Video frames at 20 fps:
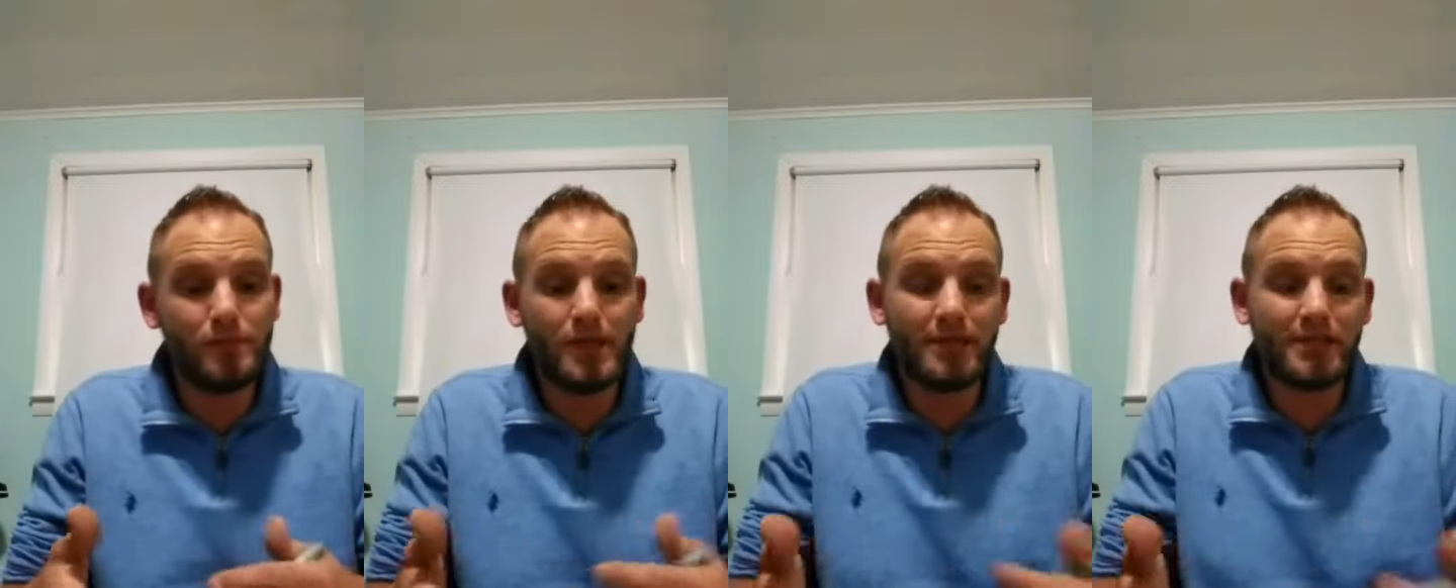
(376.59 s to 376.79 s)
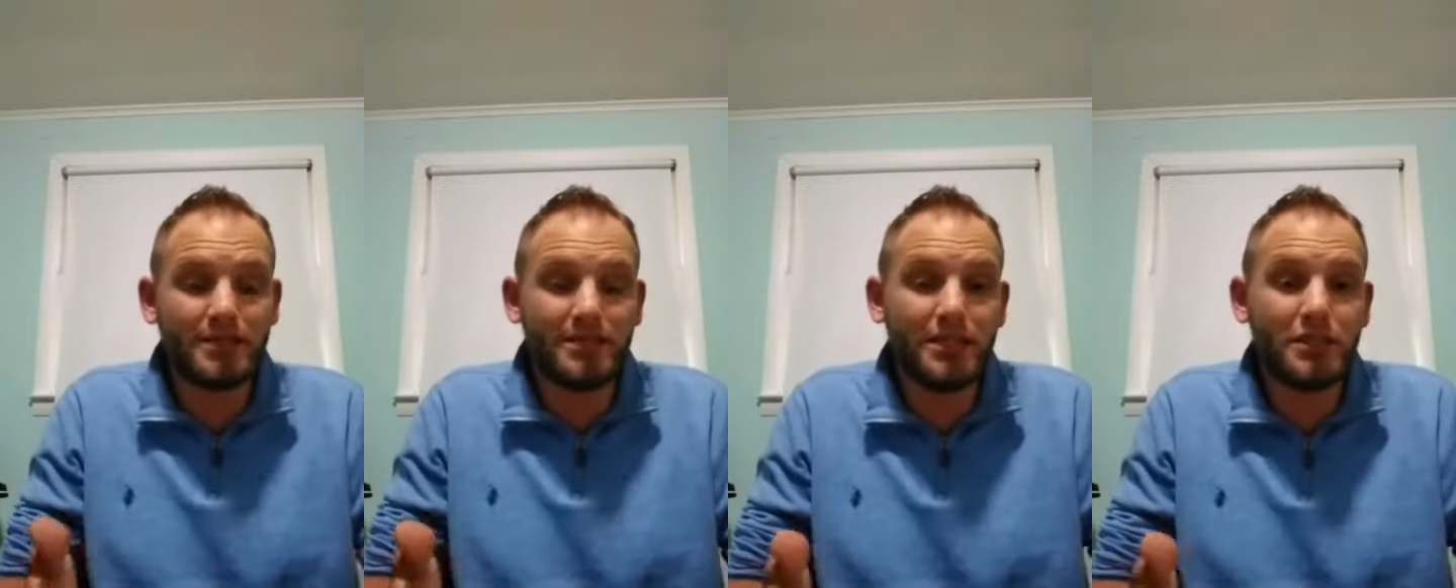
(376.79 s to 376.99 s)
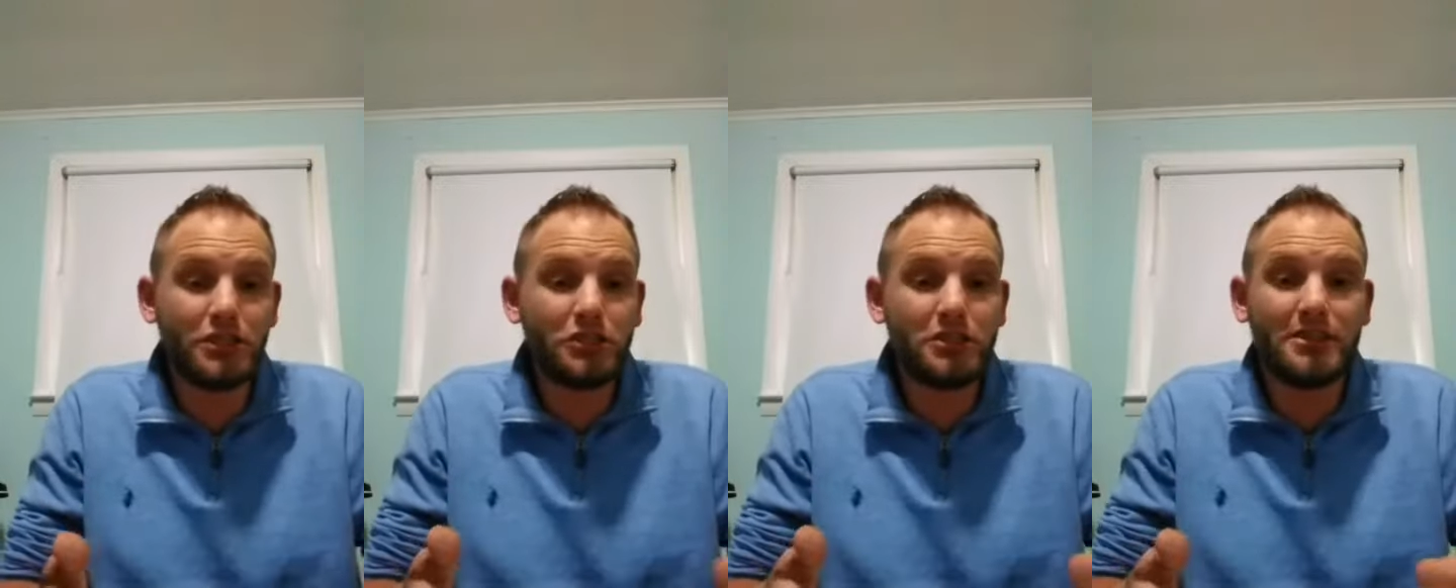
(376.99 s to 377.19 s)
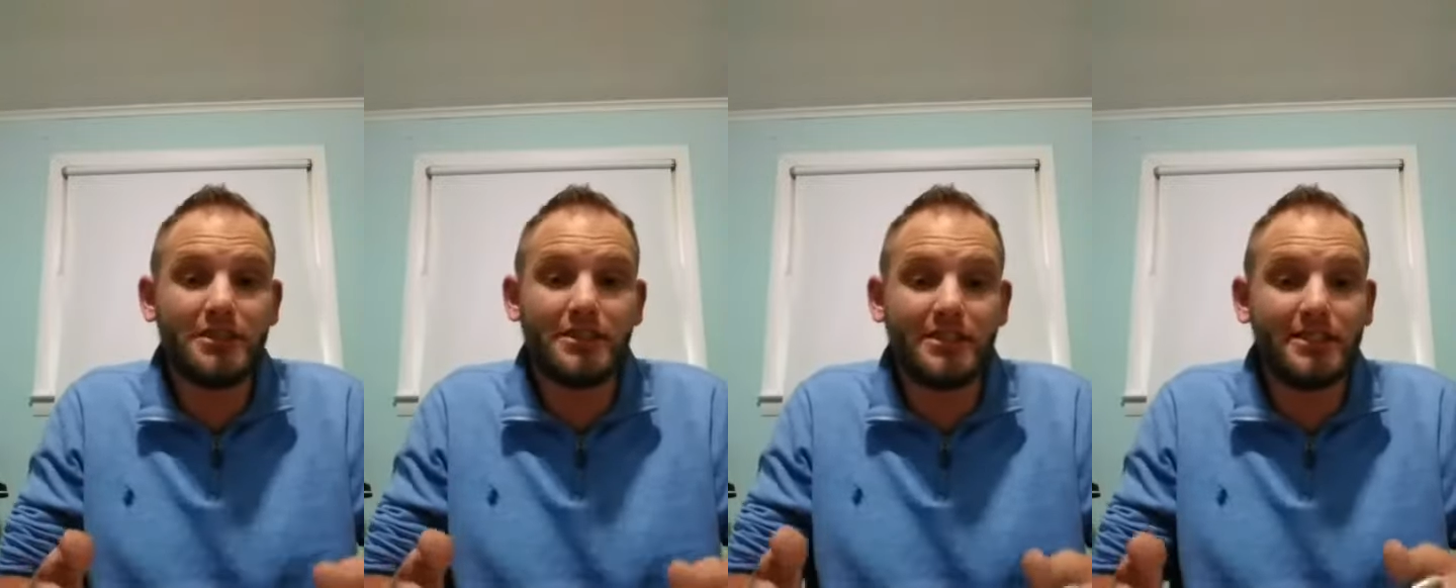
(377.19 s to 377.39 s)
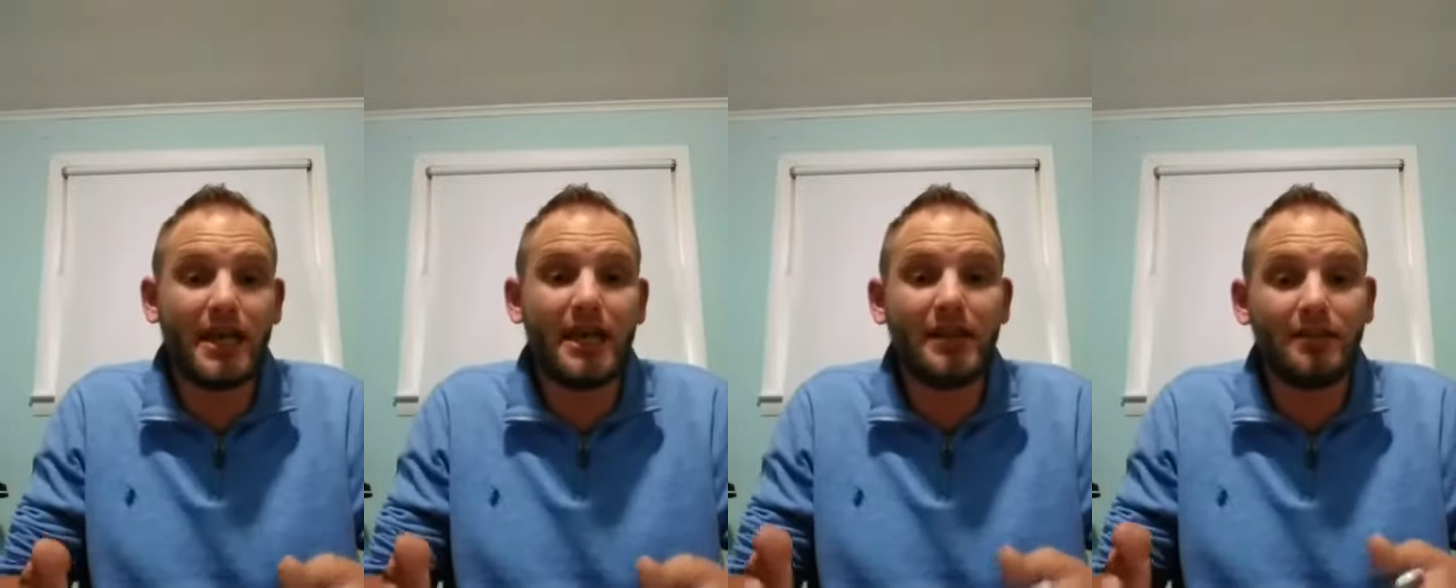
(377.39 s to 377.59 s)
essentially
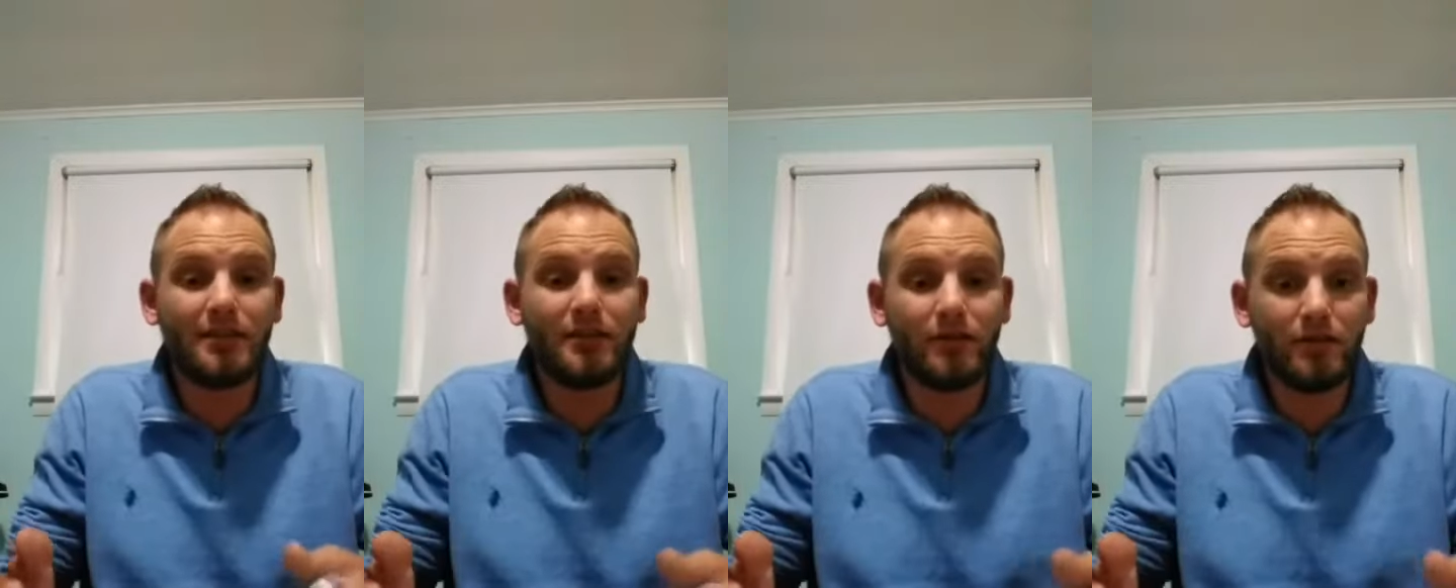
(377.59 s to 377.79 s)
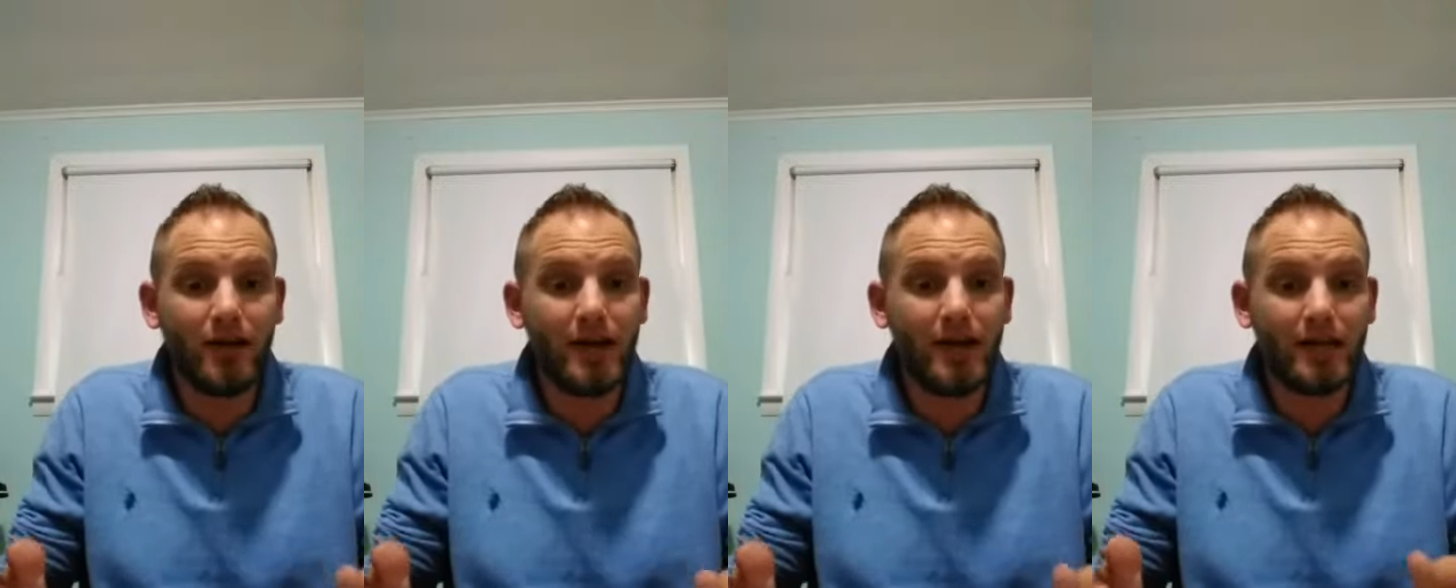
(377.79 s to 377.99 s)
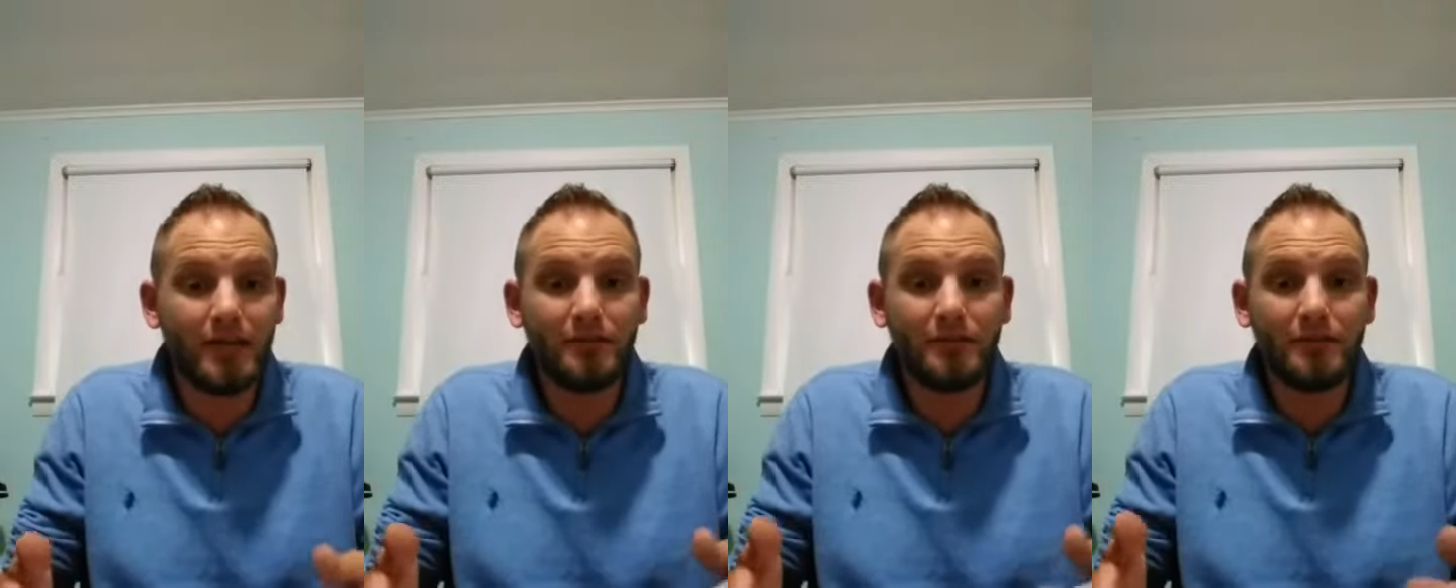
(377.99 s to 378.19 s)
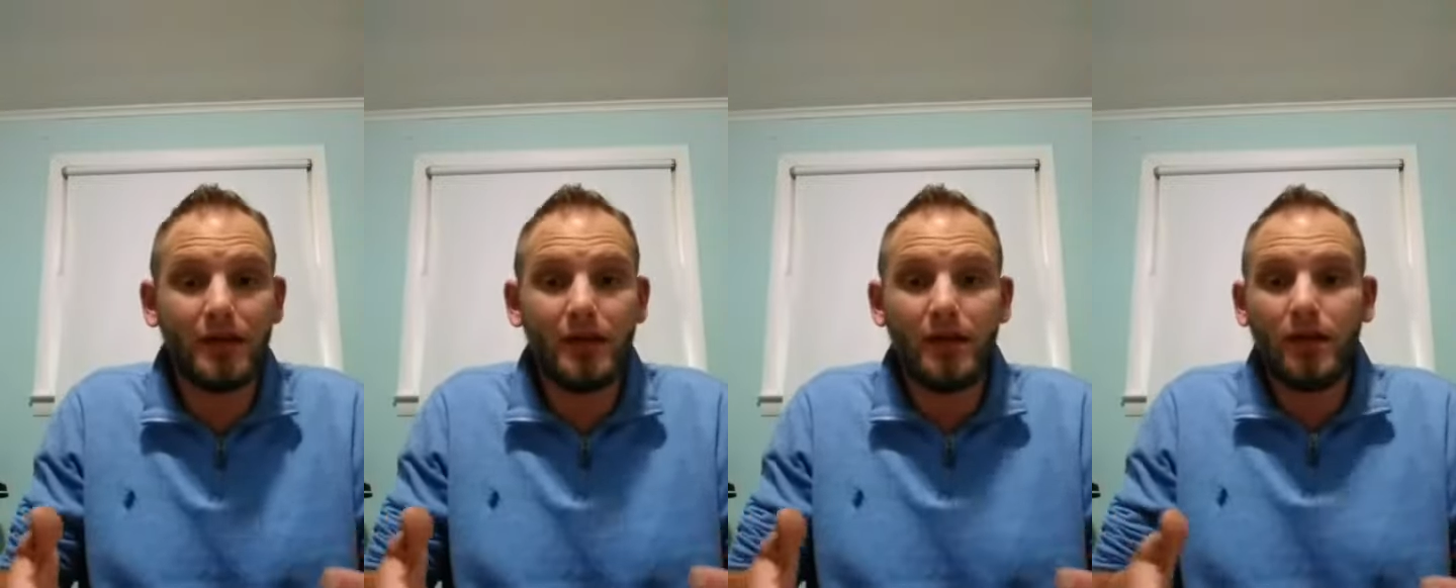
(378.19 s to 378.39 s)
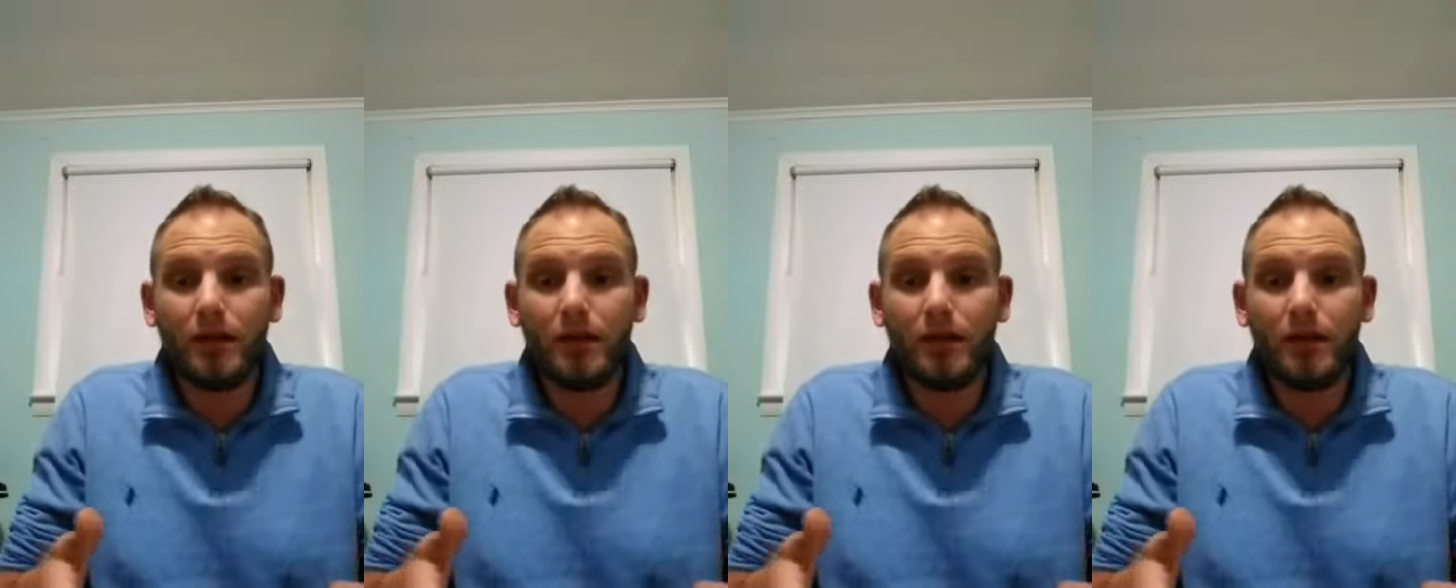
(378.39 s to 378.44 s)
set the lane